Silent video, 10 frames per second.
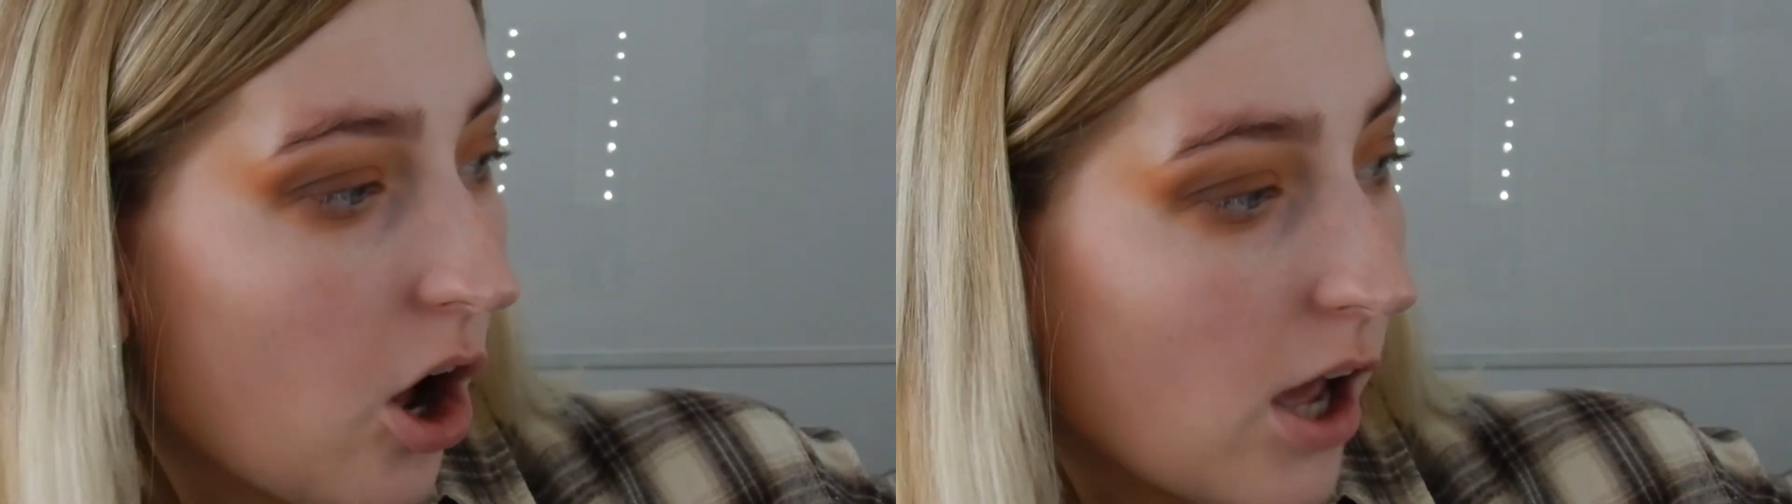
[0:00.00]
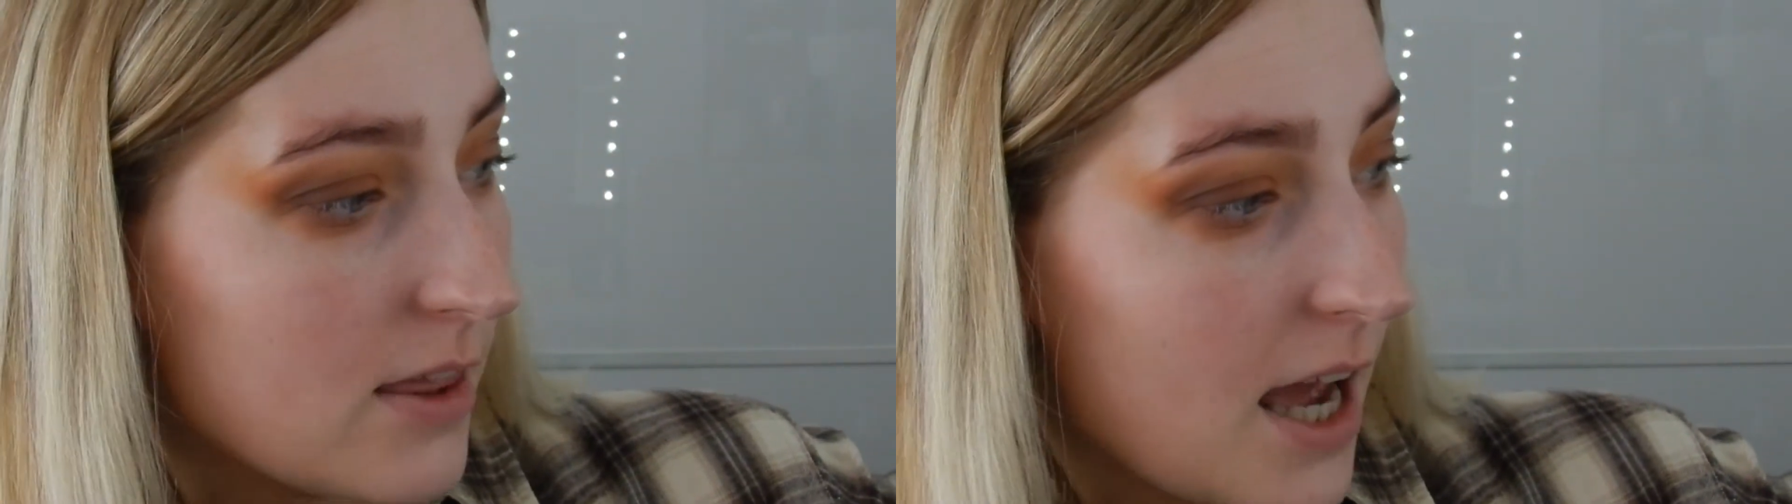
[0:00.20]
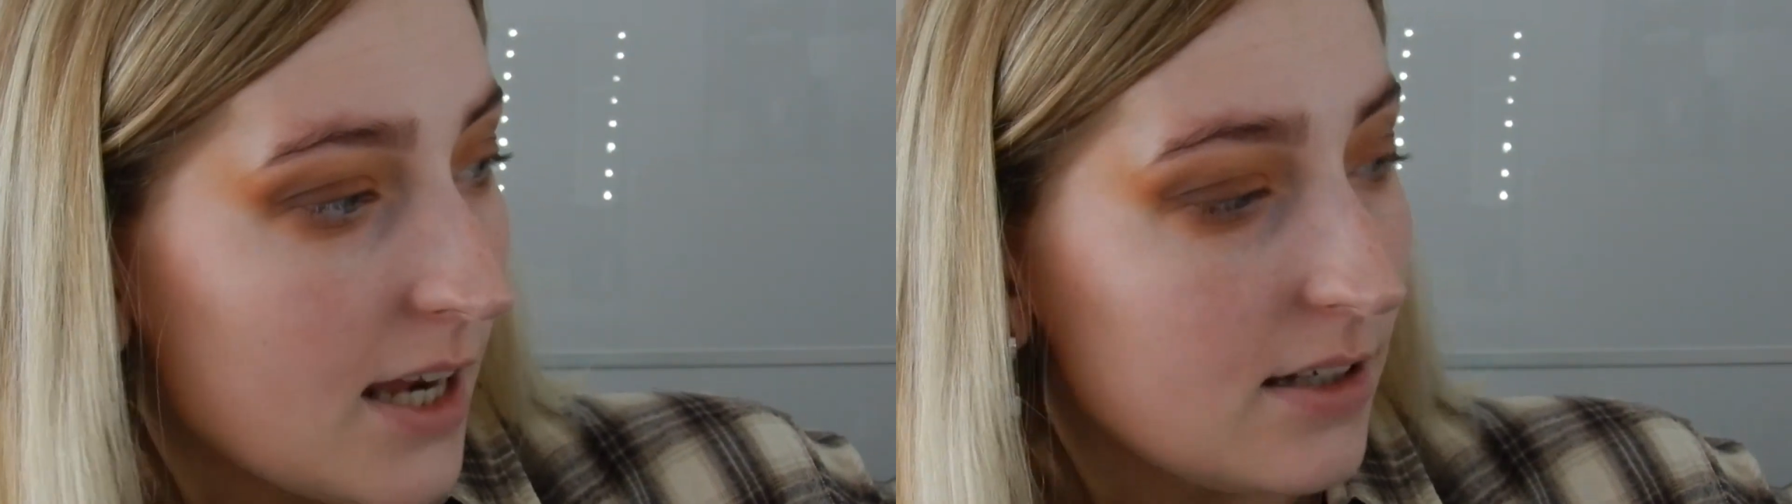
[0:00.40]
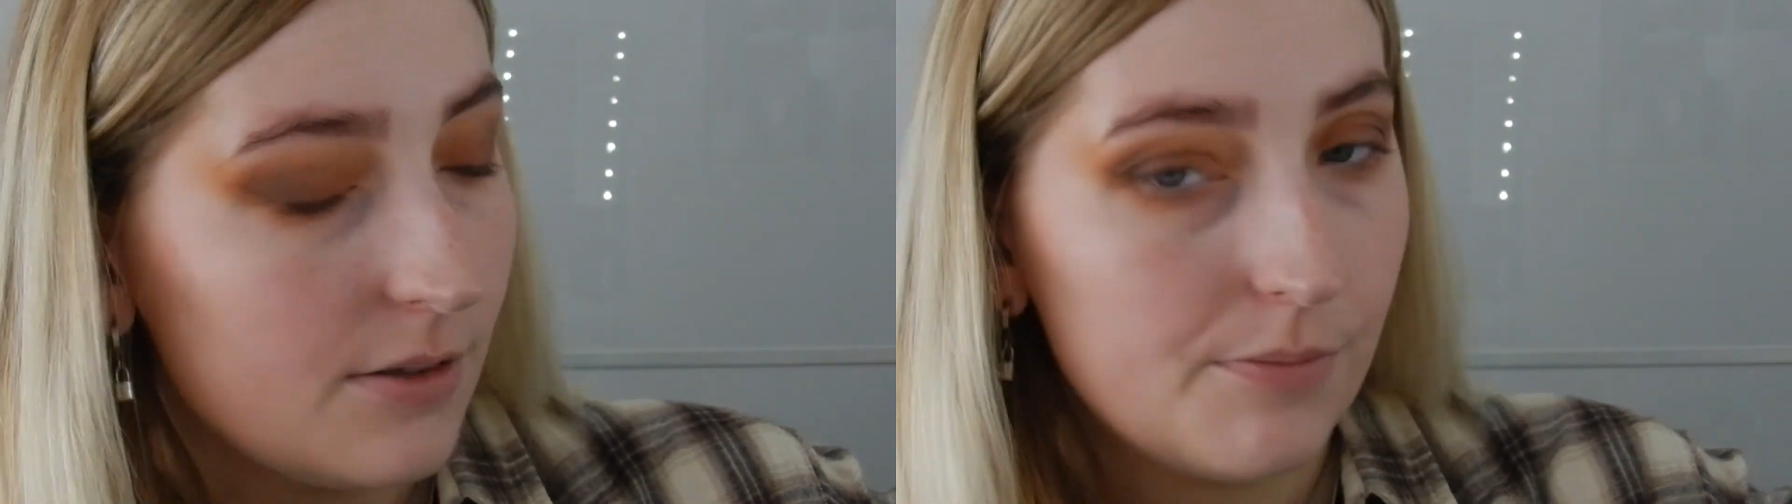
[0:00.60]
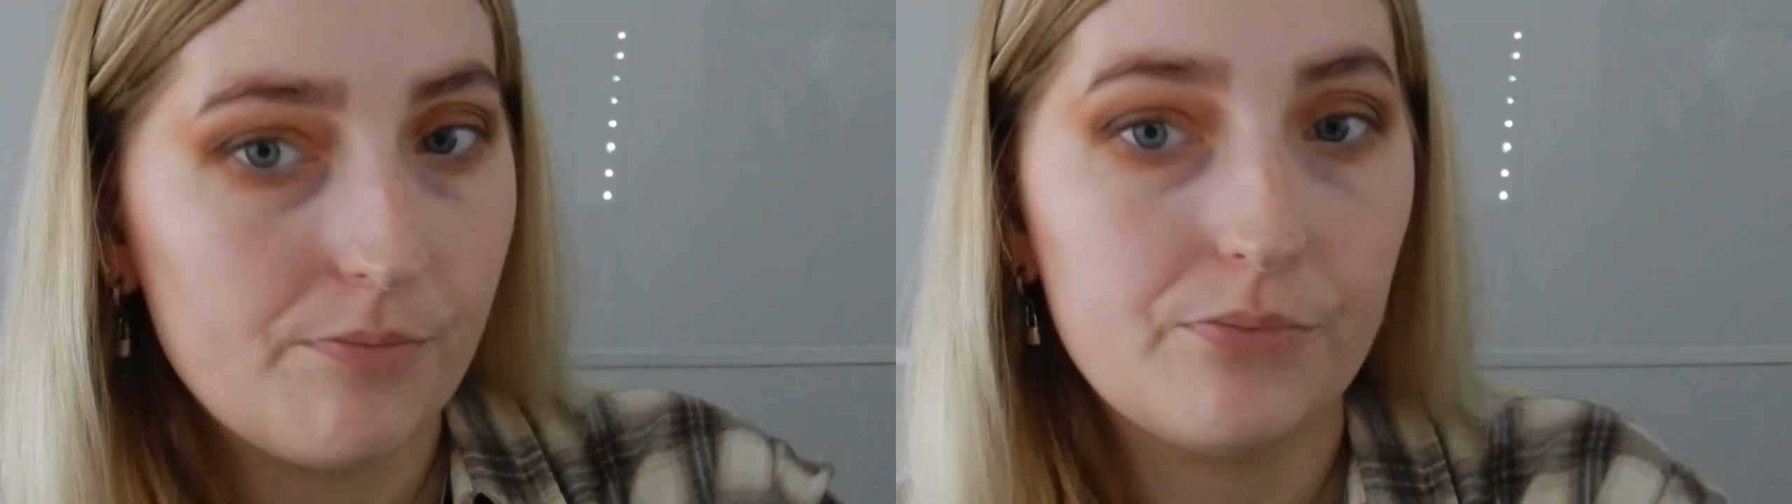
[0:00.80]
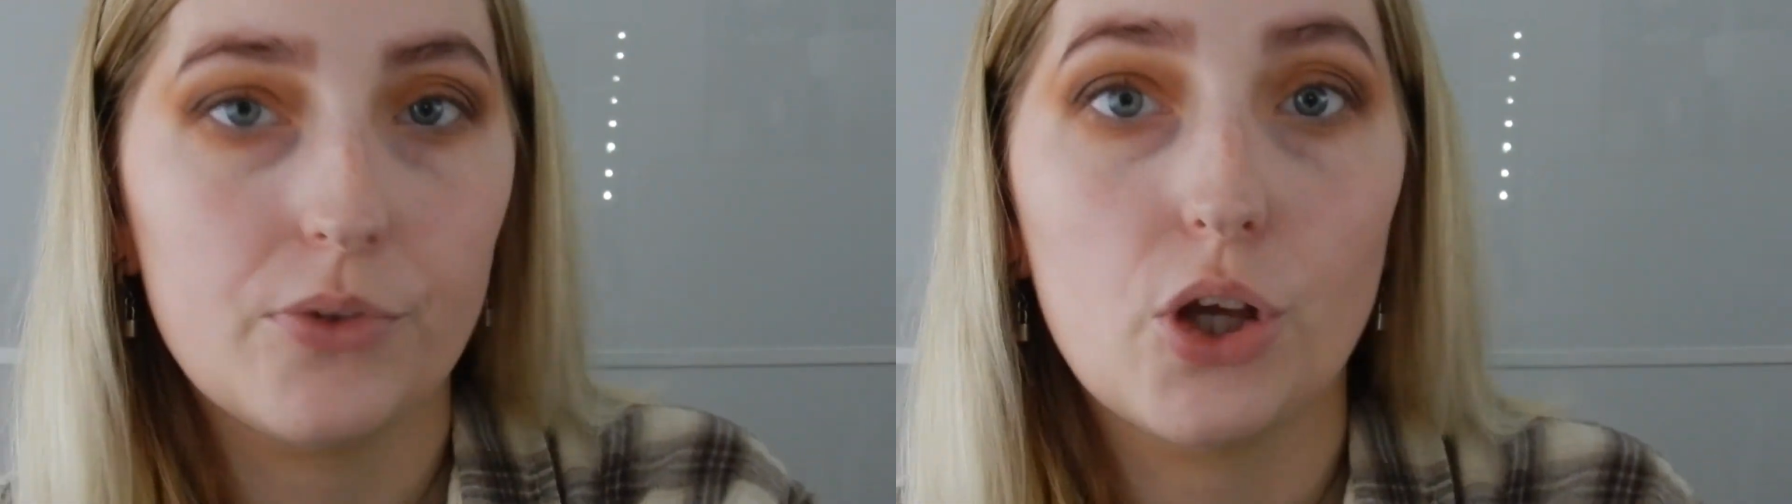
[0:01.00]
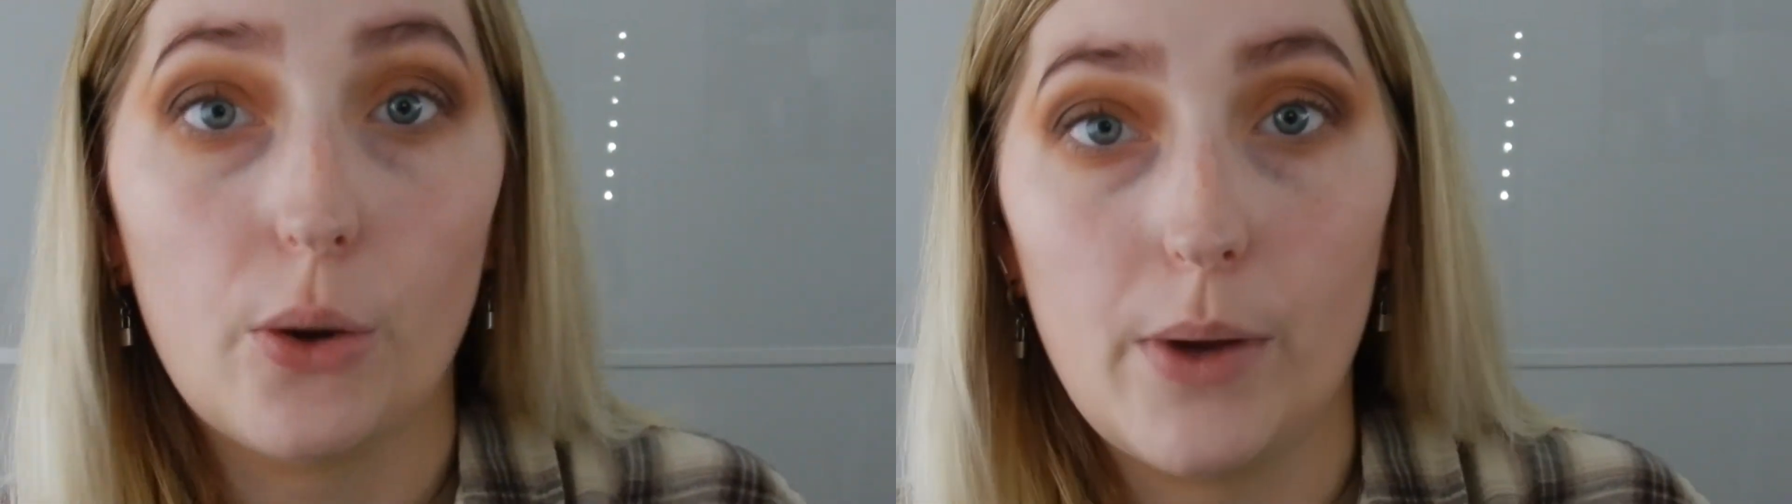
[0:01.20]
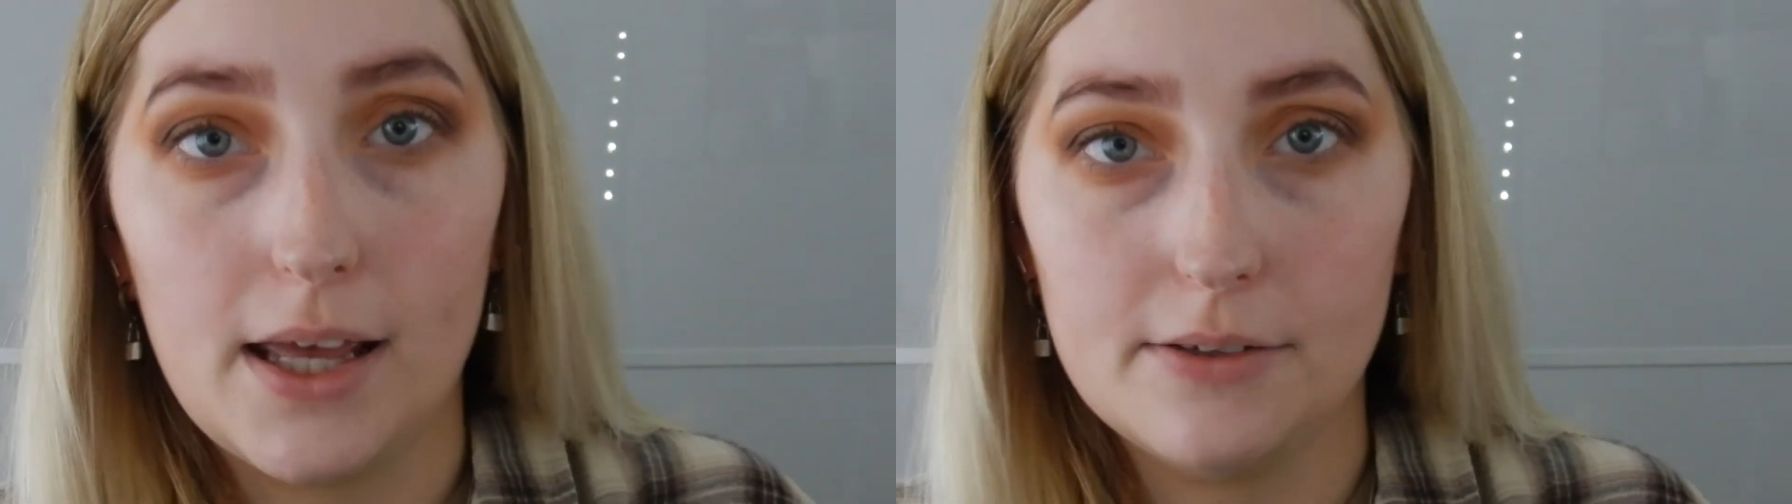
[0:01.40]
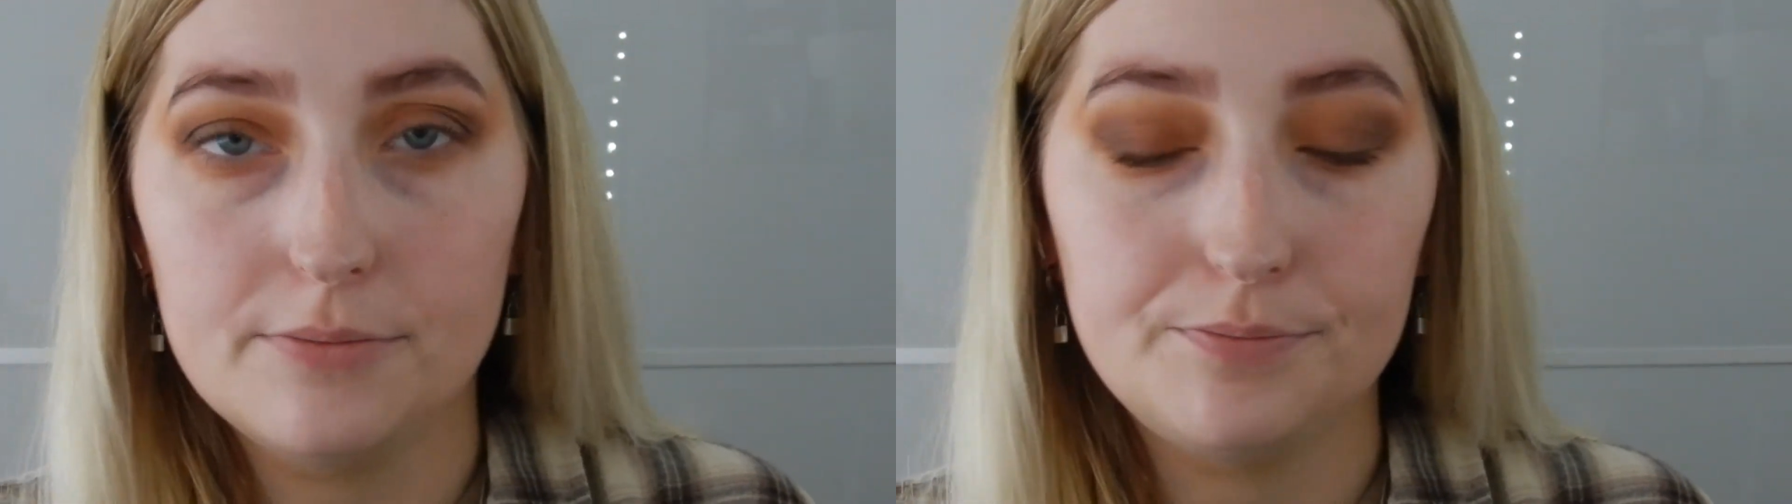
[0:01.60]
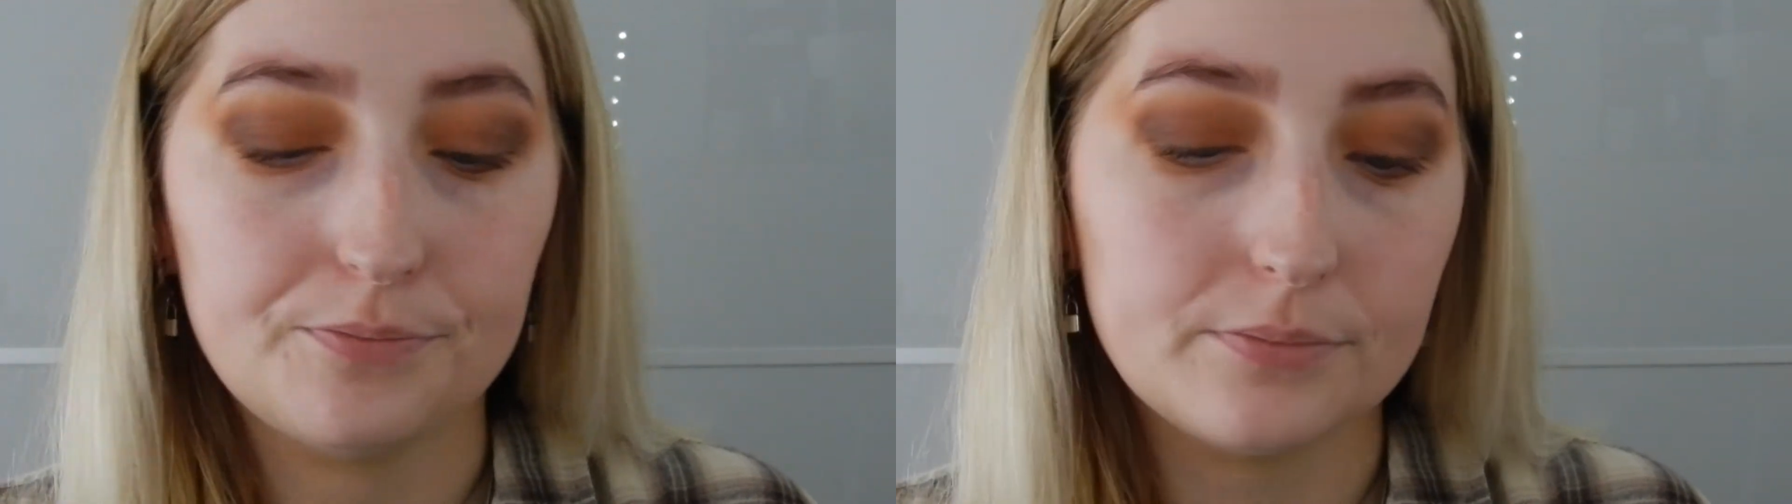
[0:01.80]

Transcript: I then go in